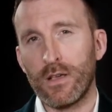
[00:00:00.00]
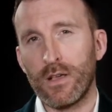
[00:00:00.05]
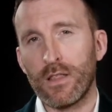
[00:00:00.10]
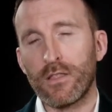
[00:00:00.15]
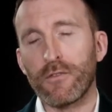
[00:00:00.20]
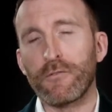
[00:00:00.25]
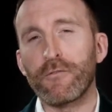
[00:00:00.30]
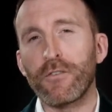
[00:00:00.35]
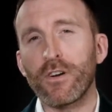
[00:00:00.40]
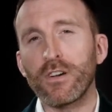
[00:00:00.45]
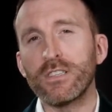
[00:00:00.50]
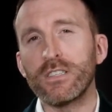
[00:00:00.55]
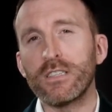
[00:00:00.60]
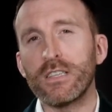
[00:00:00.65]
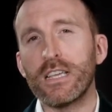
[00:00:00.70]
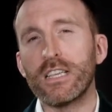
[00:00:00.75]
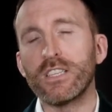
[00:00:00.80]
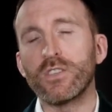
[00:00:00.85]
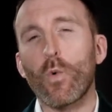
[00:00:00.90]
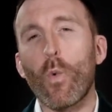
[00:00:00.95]
The first
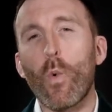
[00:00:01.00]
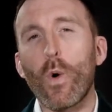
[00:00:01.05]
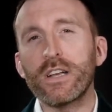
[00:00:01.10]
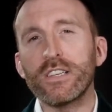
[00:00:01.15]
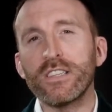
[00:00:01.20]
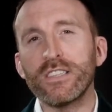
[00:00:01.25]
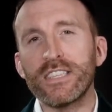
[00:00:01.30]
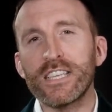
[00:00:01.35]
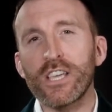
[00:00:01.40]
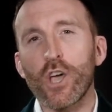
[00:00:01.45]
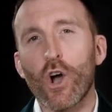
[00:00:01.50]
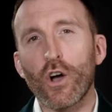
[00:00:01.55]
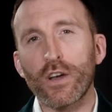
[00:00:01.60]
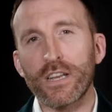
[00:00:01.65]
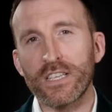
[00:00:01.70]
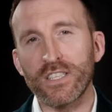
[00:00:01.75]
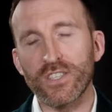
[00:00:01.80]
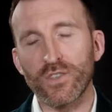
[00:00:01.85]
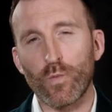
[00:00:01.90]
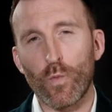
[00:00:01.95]
is, what does the
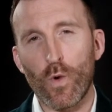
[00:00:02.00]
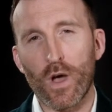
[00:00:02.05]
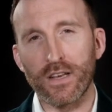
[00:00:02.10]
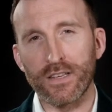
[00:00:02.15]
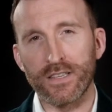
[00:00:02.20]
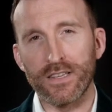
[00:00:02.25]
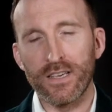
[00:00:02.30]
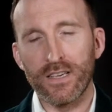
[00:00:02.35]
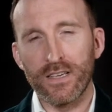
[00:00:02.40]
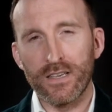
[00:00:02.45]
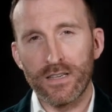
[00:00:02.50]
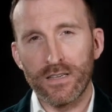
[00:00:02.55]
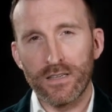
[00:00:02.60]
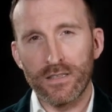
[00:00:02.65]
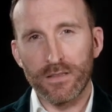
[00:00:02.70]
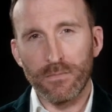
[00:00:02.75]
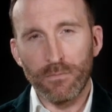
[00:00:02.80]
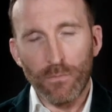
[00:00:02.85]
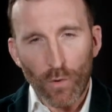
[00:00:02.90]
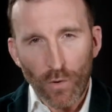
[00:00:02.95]
audience want?
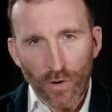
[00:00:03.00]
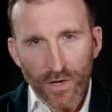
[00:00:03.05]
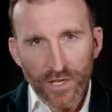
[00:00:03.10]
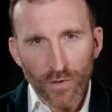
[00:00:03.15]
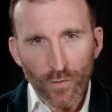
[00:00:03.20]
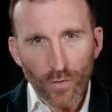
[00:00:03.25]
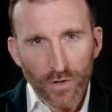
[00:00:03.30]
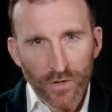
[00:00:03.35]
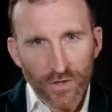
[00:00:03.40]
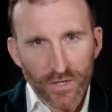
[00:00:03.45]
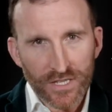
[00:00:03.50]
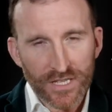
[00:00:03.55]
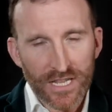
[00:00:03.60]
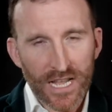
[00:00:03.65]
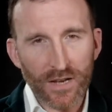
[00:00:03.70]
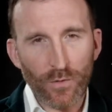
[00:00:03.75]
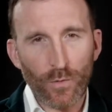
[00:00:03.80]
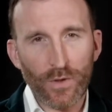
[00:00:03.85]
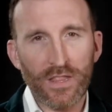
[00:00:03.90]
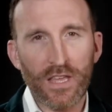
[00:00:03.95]
The more you
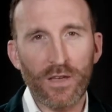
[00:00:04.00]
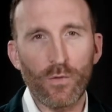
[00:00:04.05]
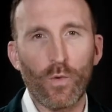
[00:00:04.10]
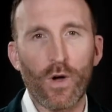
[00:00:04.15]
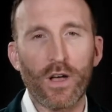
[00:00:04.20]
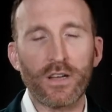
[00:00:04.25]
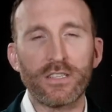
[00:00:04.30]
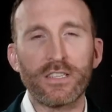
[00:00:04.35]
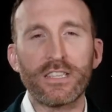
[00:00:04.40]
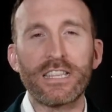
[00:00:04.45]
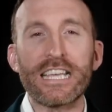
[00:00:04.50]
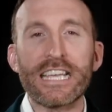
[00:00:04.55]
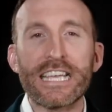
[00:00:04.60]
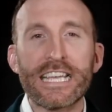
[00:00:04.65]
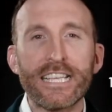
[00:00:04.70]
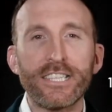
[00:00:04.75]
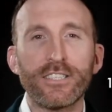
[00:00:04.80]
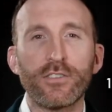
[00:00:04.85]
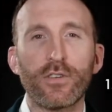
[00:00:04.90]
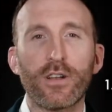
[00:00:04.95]
understand what they want, the
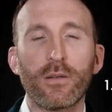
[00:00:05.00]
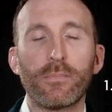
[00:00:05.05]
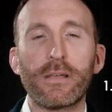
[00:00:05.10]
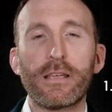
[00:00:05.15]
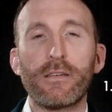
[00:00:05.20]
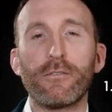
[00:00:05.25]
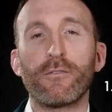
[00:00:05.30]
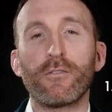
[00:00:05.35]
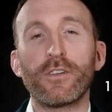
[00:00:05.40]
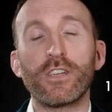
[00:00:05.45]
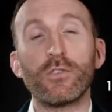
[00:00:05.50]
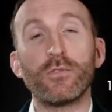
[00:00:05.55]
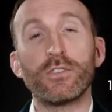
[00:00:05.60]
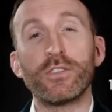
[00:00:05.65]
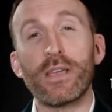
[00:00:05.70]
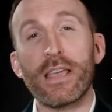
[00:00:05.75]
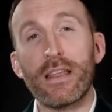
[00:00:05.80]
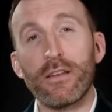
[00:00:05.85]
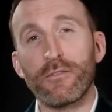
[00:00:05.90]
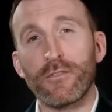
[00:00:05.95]
easier it'll be for you
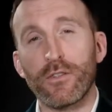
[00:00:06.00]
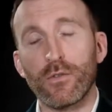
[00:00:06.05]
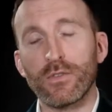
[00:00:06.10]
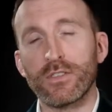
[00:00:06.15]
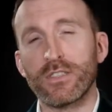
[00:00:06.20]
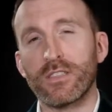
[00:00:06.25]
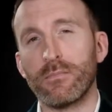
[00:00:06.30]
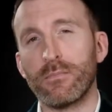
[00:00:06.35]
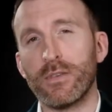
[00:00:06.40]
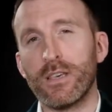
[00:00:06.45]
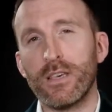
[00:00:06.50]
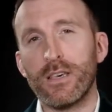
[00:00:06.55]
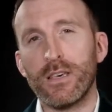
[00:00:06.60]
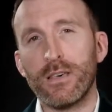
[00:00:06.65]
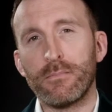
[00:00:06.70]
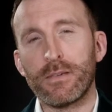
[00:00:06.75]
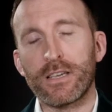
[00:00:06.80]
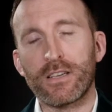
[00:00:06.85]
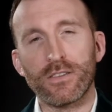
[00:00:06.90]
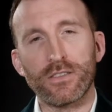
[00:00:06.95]
to influence them.
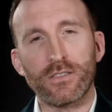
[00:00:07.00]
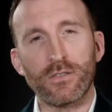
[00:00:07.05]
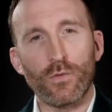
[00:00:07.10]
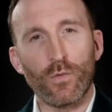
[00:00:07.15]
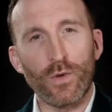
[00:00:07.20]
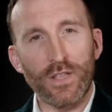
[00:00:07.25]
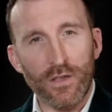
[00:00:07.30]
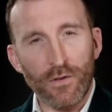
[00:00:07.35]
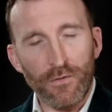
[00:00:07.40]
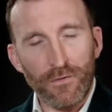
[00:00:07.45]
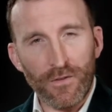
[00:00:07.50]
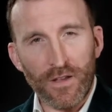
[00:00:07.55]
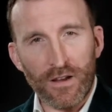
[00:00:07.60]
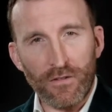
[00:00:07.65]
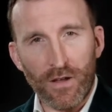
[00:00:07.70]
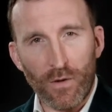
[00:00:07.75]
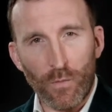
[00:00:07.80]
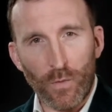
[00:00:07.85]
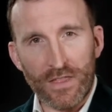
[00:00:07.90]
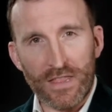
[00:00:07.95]
Because when you
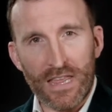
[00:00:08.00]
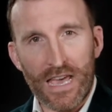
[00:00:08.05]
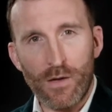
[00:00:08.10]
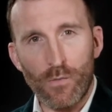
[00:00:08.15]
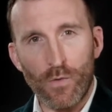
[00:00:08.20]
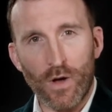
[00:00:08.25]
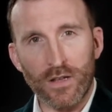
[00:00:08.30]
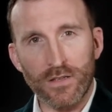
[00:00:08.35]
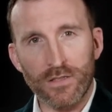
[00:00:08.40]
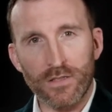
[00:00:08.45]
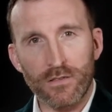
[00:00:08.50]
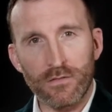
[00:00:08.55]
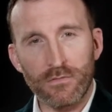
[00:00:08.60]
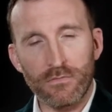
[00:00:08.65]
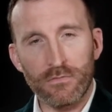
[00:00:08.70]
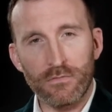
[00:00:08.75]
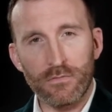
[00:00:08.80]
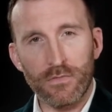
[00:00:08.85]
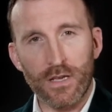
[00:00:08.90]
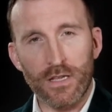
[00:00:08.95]
figure out what they want
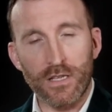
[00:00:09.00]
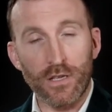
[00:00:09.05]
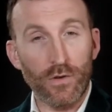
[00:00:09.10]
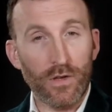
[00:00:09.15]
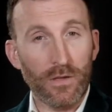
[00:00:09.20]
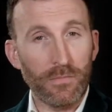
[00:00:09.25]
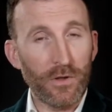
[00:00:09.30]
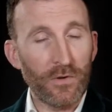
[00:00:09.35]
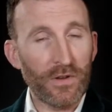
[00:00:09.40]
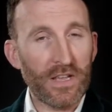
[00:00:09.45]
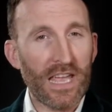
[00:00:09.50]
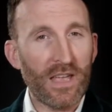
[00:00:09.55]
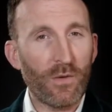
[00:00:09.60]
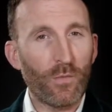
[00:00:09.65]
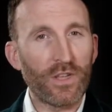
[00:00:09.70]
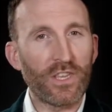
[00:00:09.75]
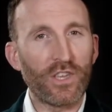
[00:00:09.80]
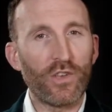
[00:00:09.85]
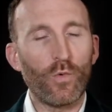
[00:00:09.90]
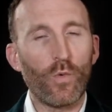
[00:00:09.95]
and you communicate
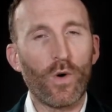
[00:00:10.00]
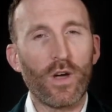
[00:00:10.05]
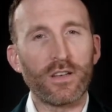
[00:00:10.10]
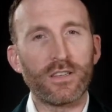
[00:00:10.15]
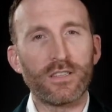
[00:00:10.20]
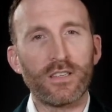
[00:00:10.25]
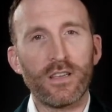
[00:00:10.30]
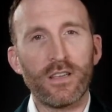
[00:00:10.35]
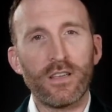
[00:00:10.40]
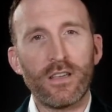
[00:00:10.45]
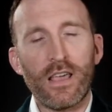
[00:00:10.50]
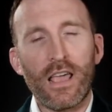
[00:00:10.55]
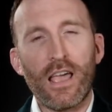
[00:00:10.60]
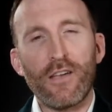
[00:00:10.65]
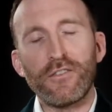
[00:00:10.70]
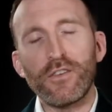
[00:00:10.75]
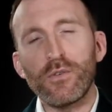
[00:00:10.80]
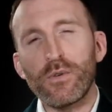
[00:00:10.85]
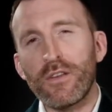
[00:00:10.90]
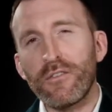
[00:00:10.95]
what you want,
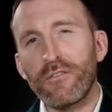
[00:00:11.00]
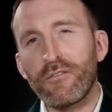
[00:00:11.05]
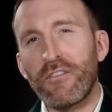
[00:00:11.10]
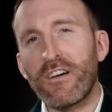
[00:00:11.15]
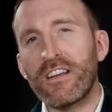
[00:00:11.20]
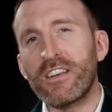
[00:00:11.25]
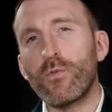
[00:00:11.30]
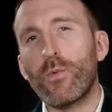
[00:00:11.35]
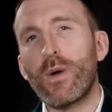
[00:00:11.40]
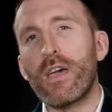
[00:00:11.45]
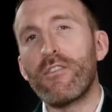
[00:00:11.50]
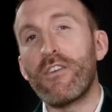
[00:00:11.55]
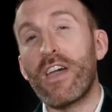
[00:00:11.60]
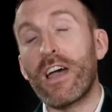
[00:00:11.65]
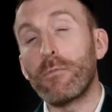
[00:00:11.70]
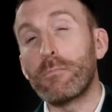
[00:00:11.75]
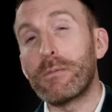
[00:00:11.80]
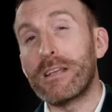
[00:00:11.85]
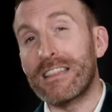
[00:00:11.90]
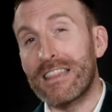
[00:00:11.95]
if you can find a way of
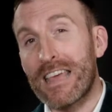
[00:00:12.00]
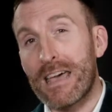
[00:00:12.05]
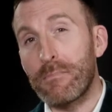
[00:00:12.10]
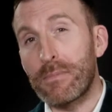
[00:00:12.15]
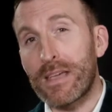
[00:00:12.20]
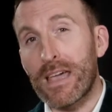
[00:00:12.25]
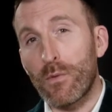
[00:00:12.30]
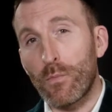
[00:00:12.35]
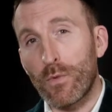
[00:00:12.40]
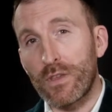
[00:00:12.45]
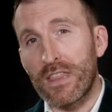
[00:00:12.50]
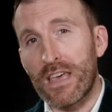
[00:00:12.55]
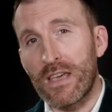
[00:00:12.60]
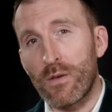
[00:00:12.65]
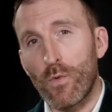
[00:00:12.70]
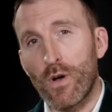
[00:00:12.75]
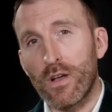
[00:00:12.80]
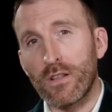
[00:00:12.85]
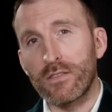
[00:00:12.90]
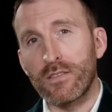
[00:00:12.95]
helping them get what they
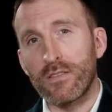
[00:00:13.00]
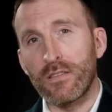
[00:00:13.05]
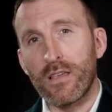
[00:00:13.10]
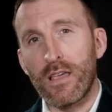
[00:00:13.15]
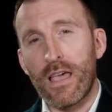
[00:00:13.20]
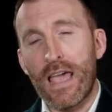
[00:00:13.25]
want,